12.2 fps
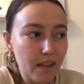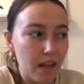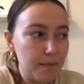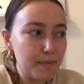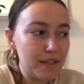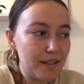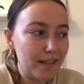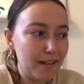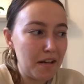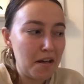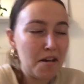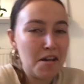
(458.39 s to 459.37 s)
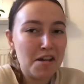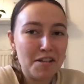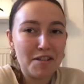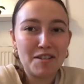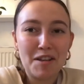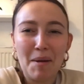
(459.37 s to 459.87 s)
I'm just gonna
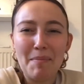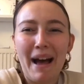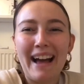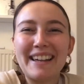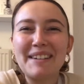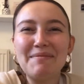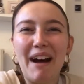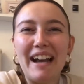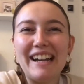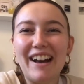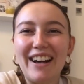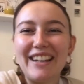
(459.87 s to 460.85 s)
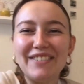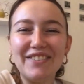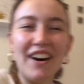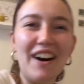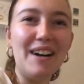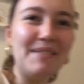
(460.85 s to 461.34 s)
start packing my life
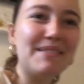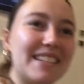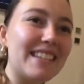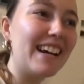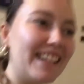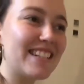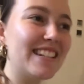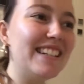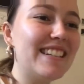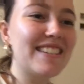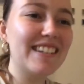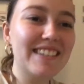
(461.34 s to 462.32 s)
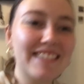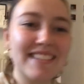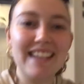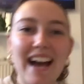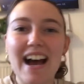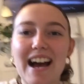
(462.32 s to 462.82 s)
up. It's actually so
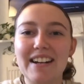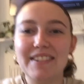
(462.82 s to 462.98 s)
sad.